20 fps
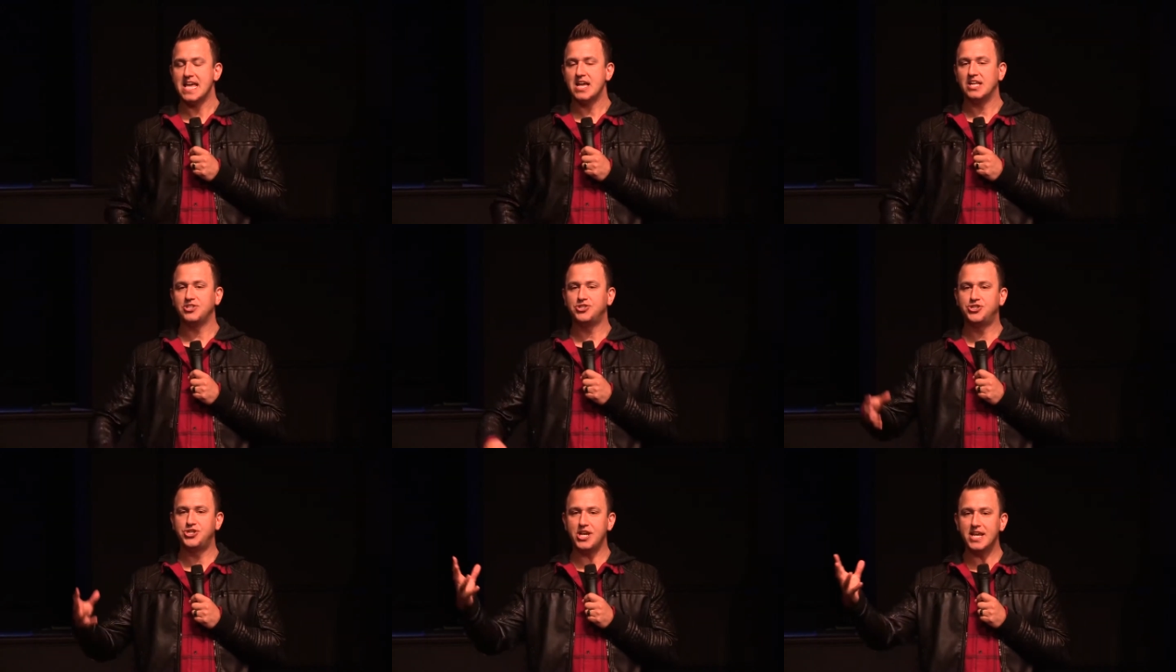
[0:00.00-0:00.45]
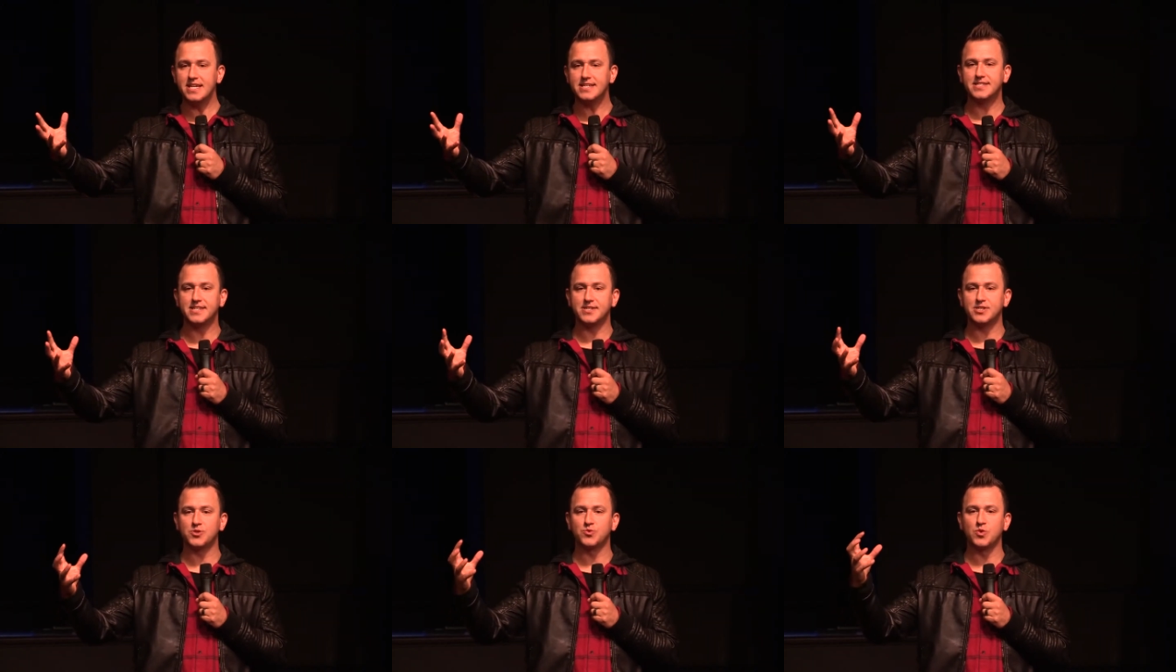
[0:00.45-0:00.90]

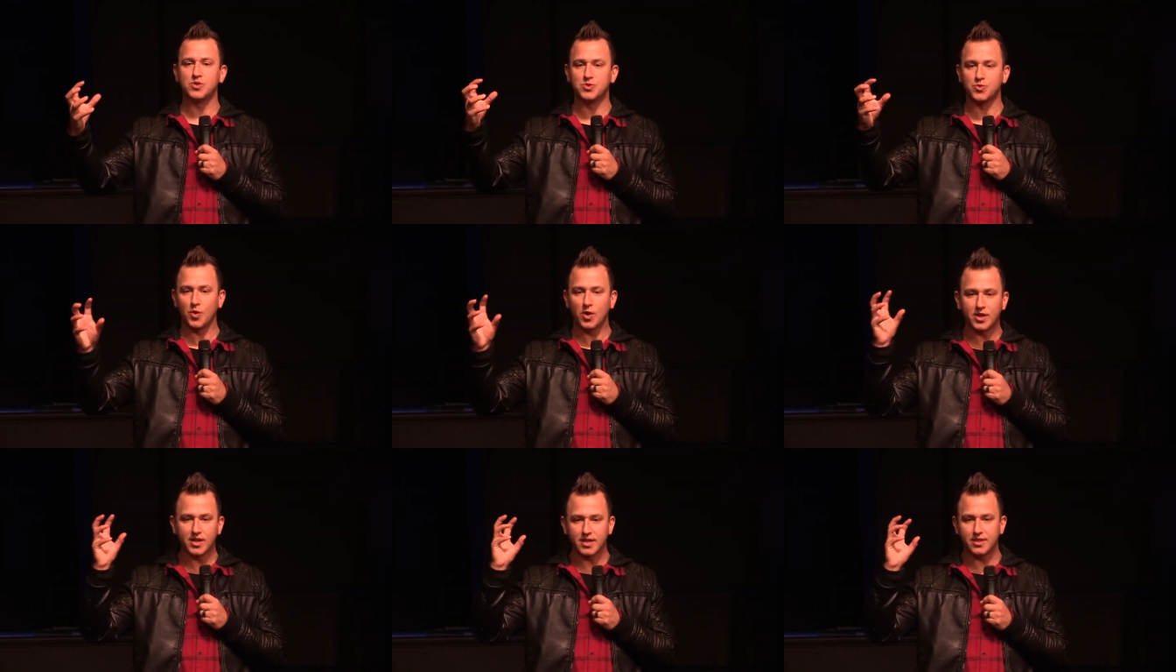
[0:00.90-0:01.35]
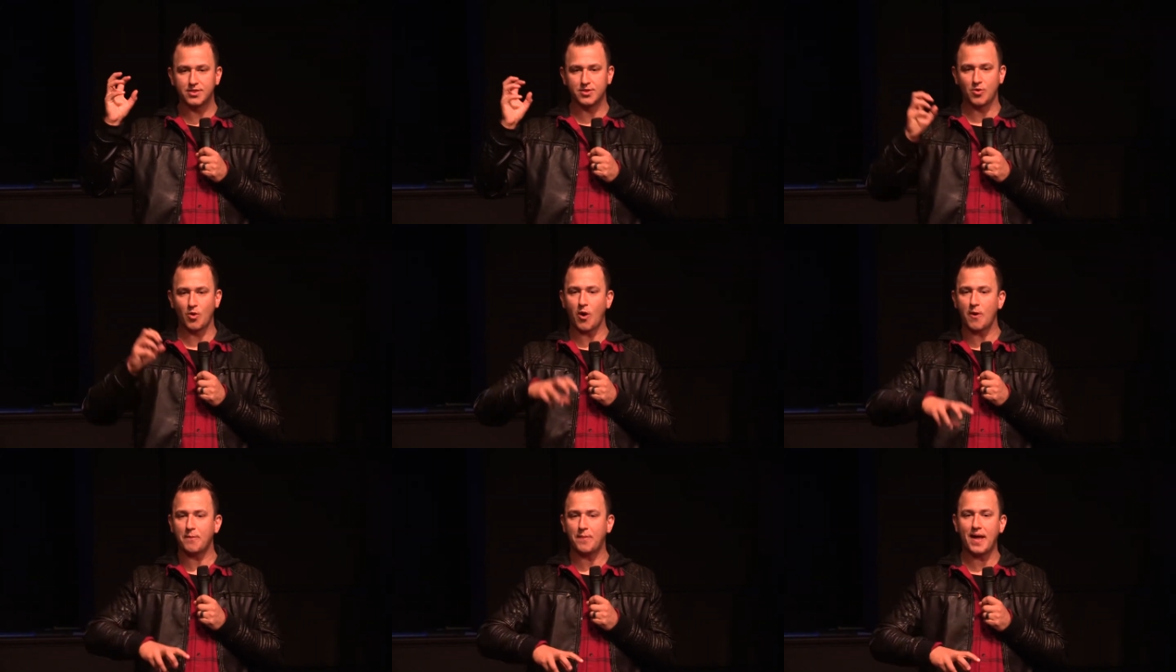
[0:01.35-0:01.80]
Jesus was working
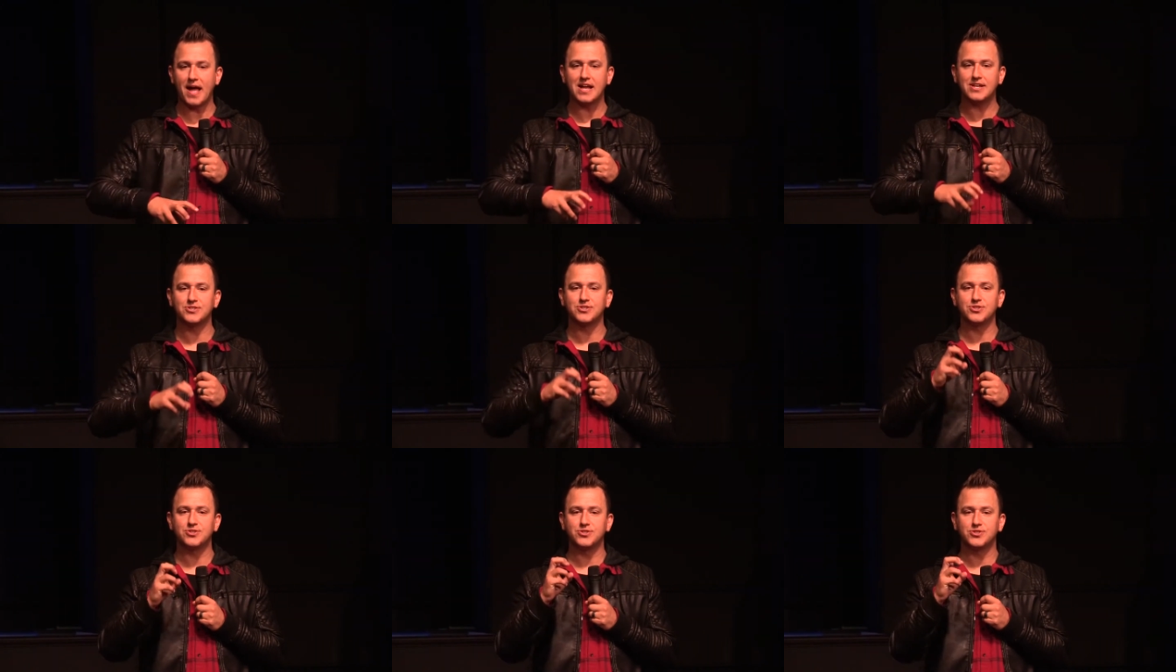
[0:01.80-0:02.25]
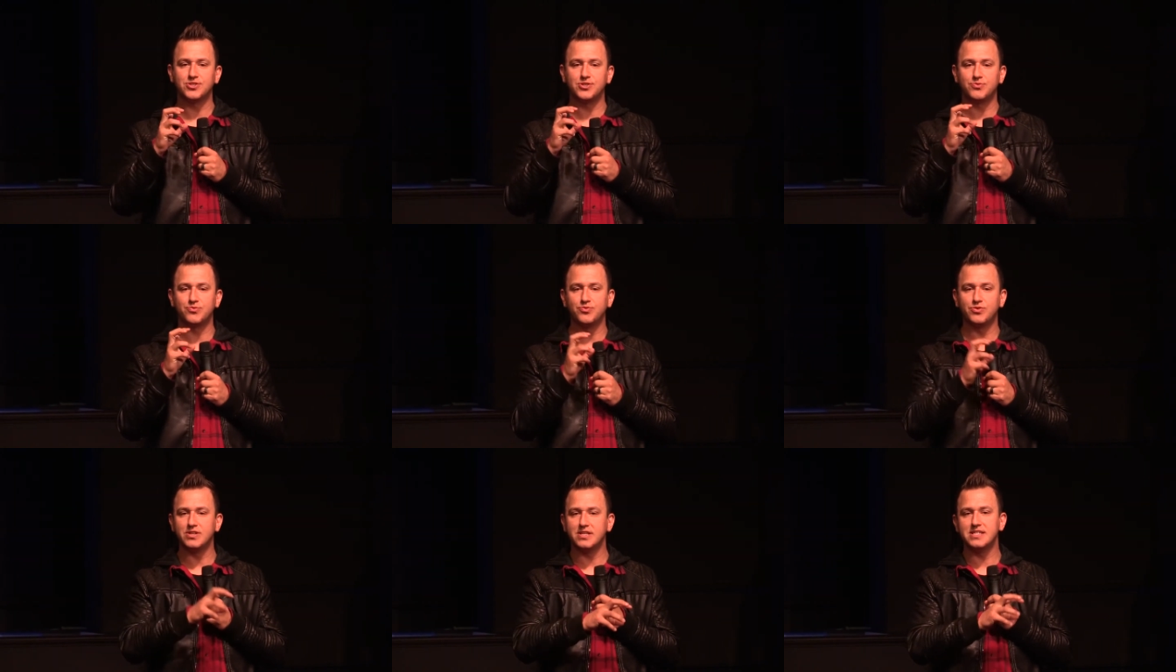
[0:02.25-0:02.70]
through our pastor to
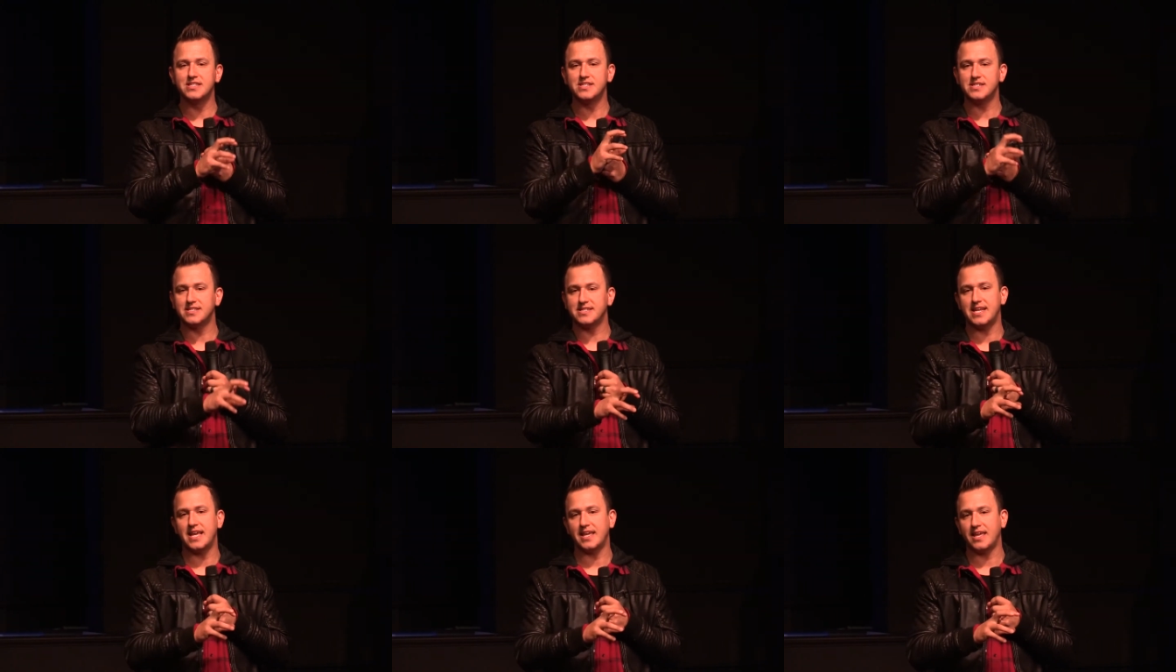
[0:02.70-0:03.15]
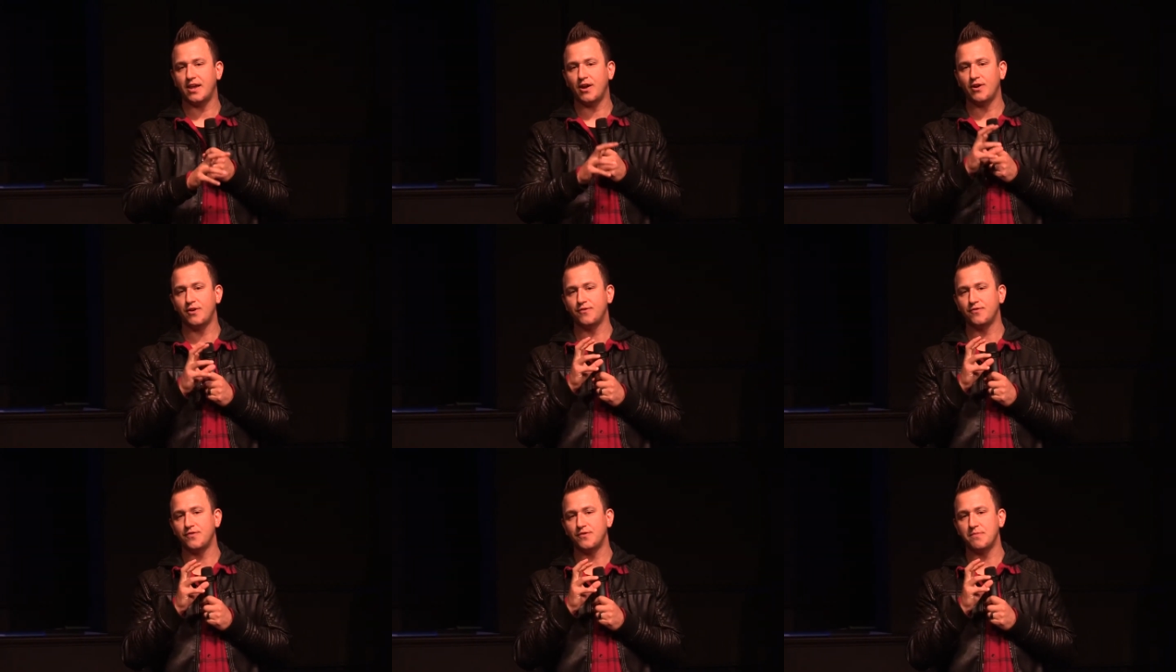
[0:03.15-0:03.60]
really just take care
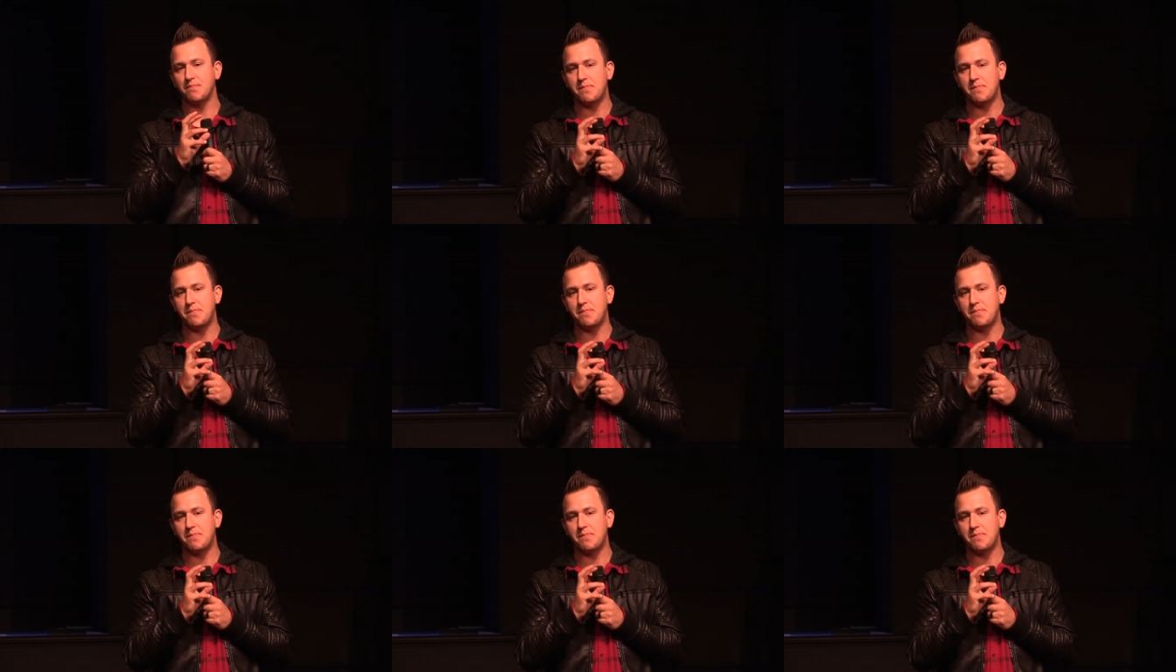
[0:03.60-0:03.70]
of